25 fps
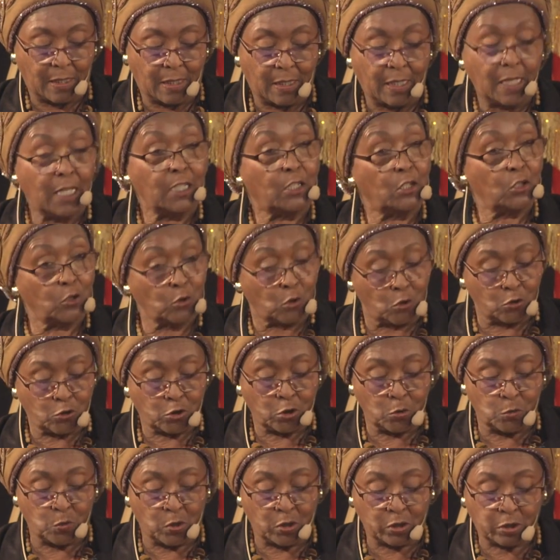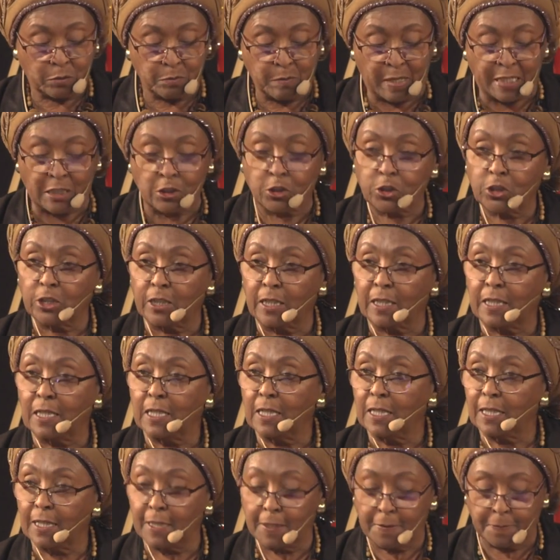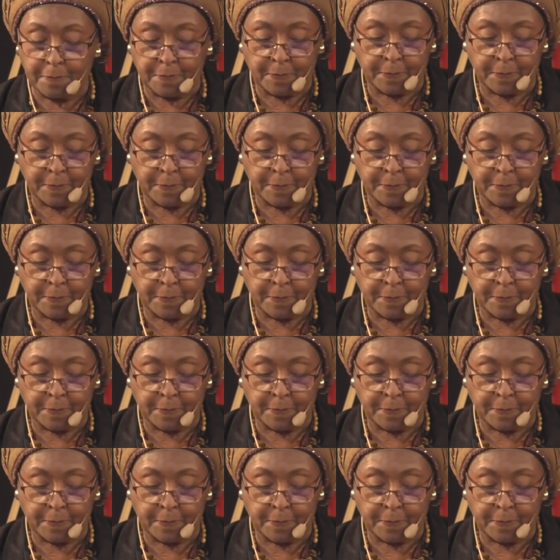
It is also worth mentioning here